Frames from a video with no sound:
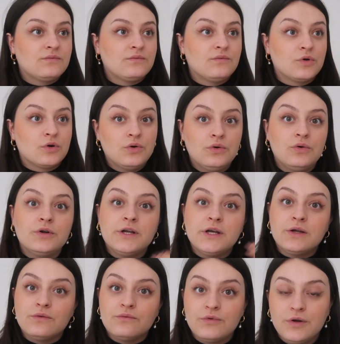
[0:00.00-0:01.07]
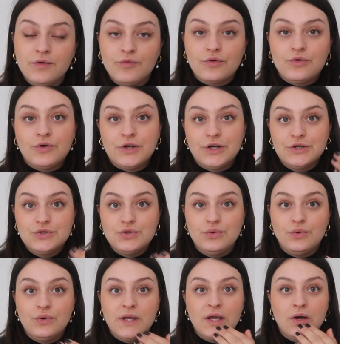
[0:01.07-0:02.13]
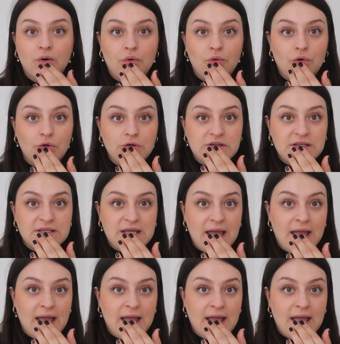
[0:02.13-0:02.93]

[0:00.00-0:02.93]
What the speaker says: recording and re-recording and talking all the